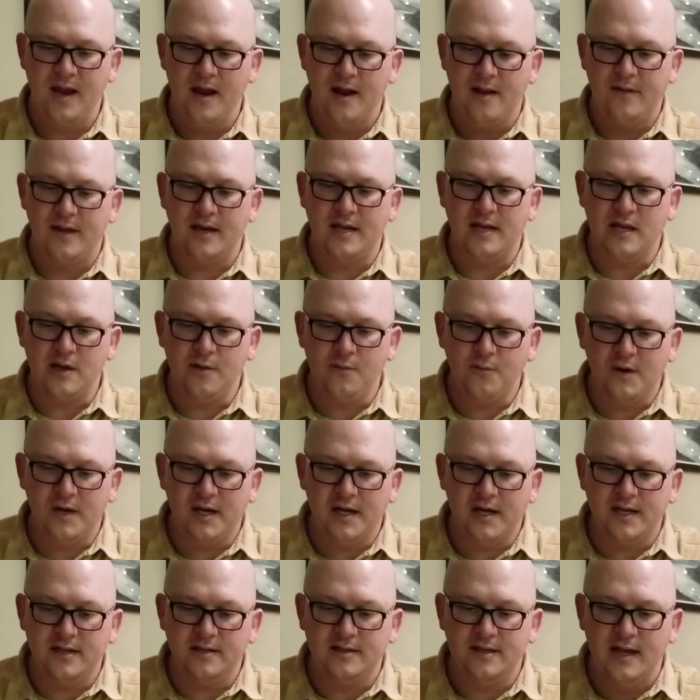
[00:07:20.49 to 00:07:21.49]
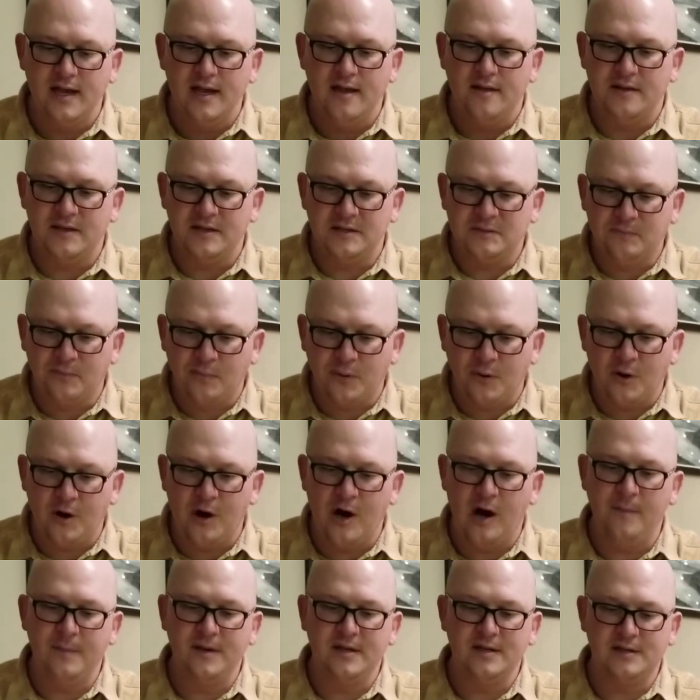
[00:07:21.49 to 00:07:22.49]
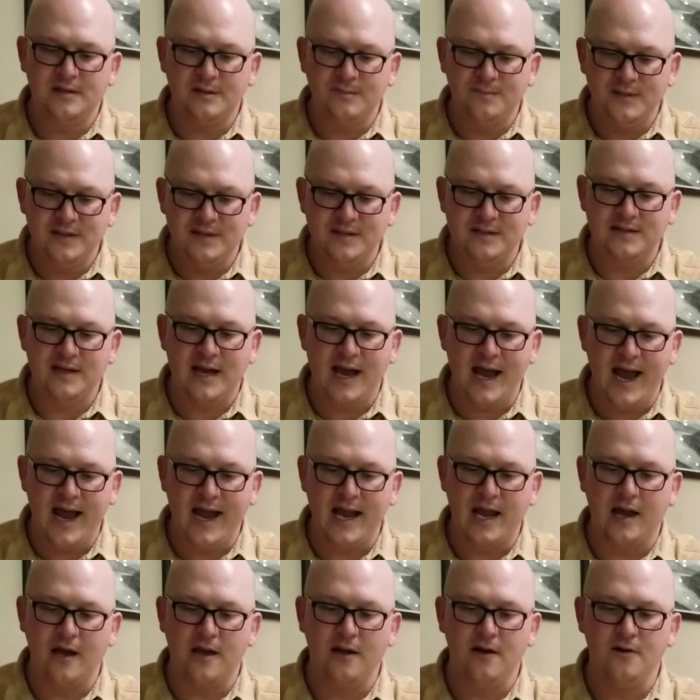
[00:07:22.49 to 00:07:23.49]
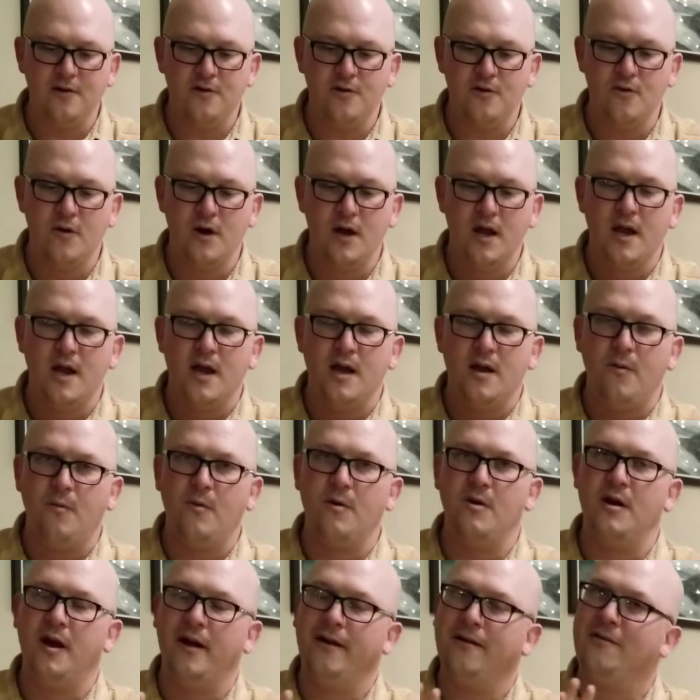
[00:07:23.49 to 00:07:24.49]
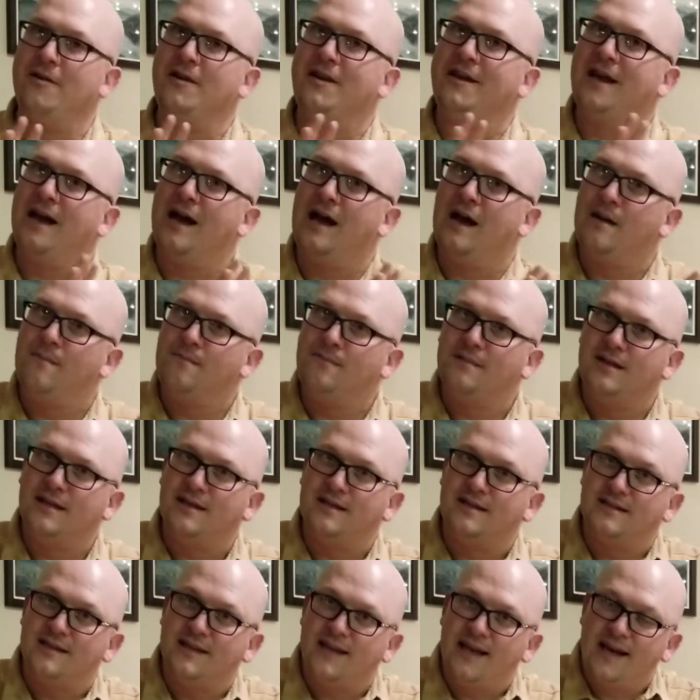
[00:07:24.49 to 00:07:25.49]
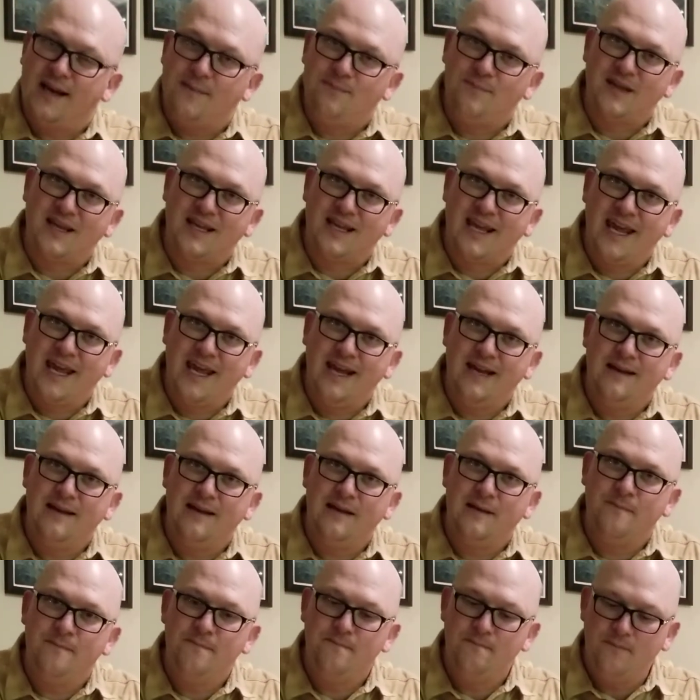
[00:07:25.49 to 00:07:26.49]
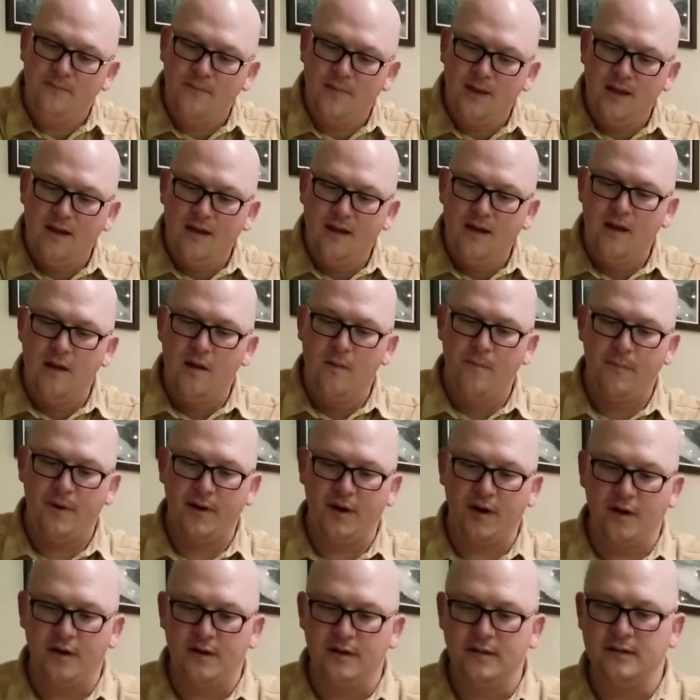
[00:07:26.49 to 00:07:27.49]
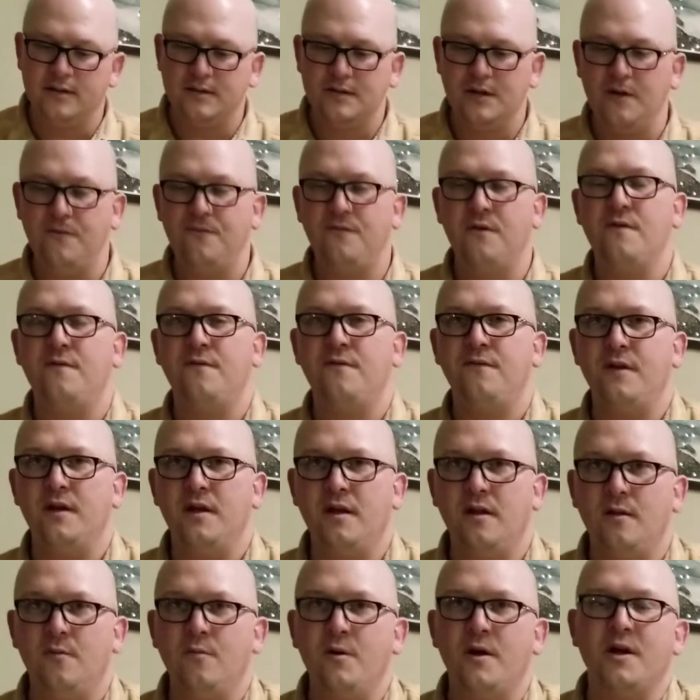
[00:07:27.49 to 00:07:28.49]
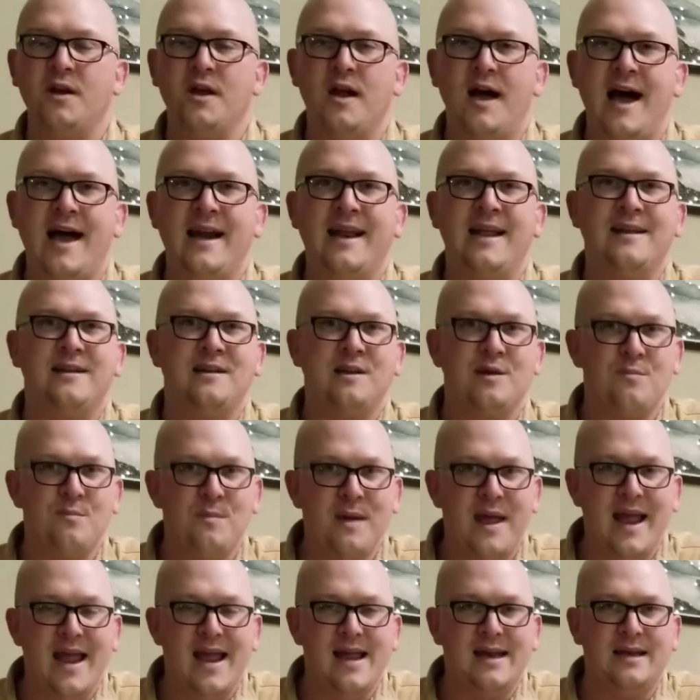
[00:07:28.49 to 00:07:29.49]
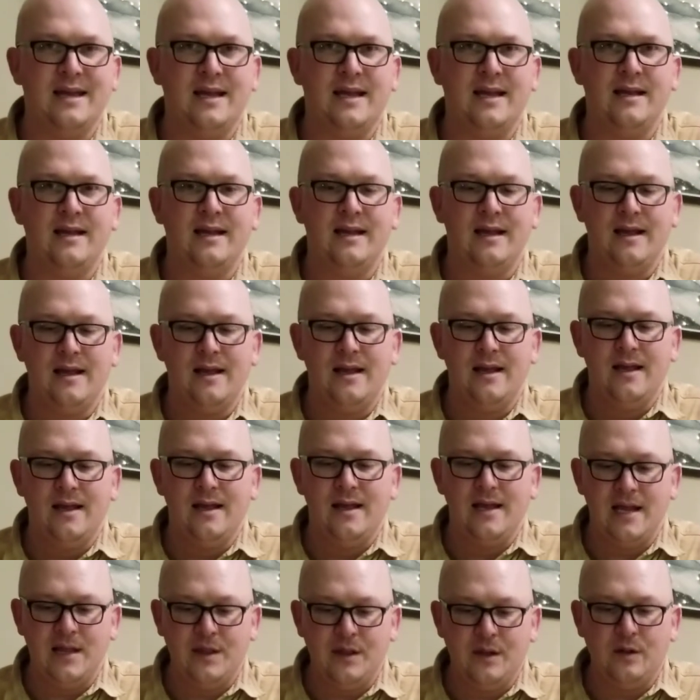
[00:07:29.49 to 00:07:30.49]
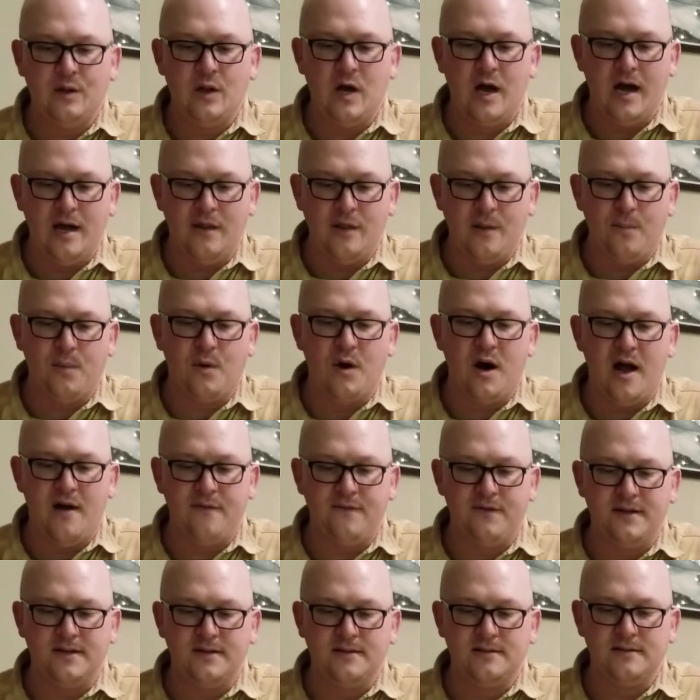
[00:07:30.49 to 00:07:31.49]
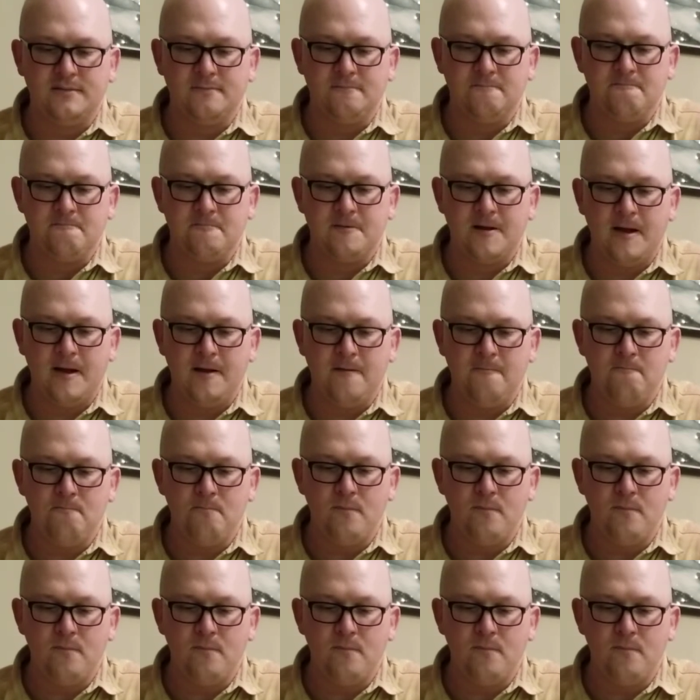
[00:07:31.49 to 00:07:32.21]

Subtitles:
That he was this promised Messiah who would not only come to set up the kingdom, but also fulfill what God had commanded in the law and the prophets, okay?